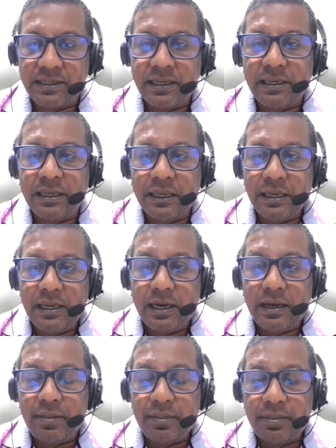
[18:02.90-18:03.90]
And I think
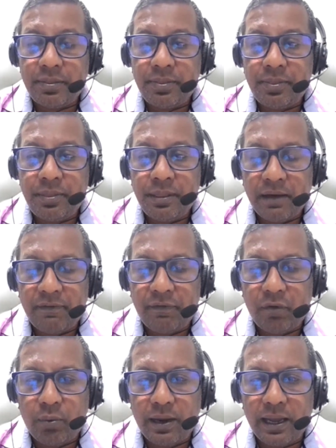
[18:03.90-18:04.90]

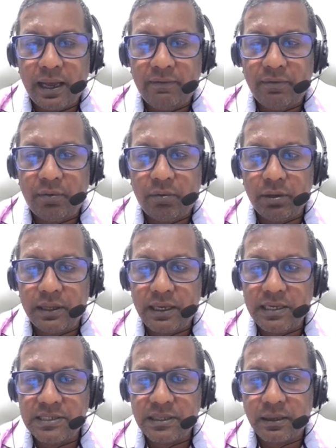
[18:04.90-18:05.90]
therefore we have all
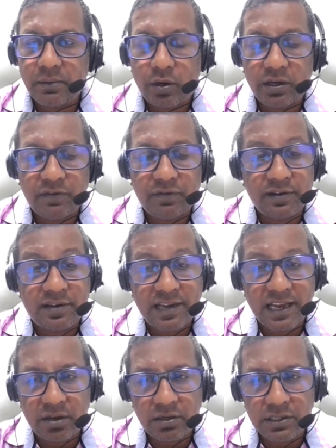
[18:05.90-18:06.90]
these wonderful
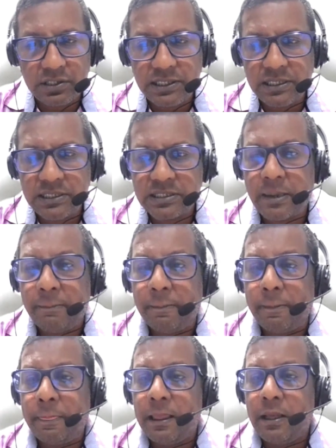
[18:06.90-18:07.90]
technologies,
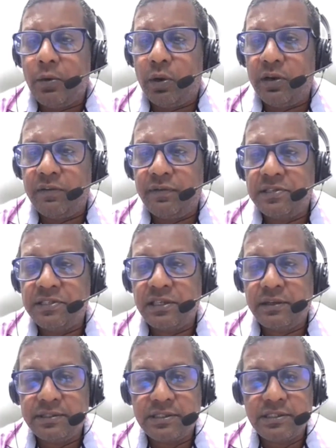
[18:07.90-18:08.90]
wonderful
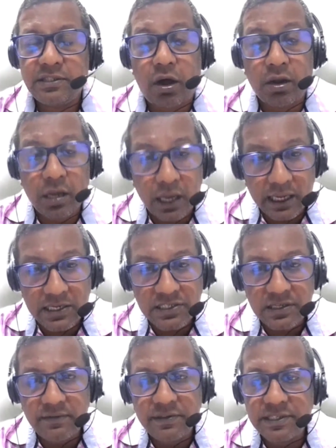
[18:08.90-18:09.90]
services, online
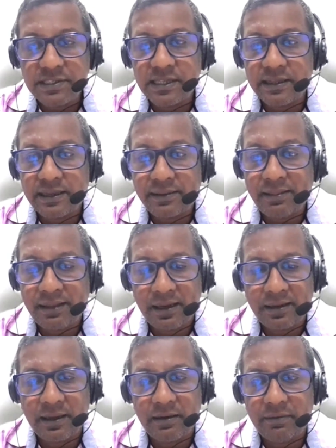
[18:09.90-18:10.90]
services, and
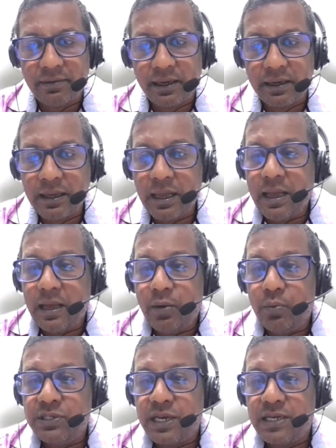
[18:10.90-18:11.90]
that kind of thing,
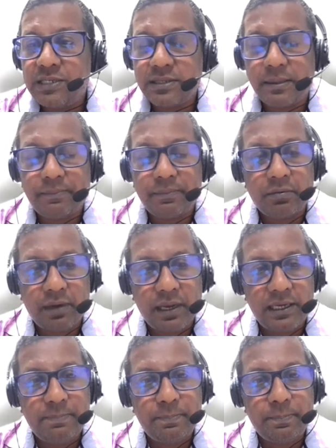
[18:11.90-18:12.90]
which has
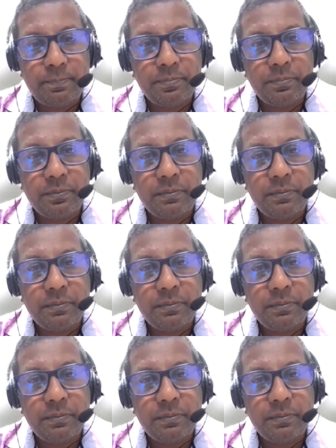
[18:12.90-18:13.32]
really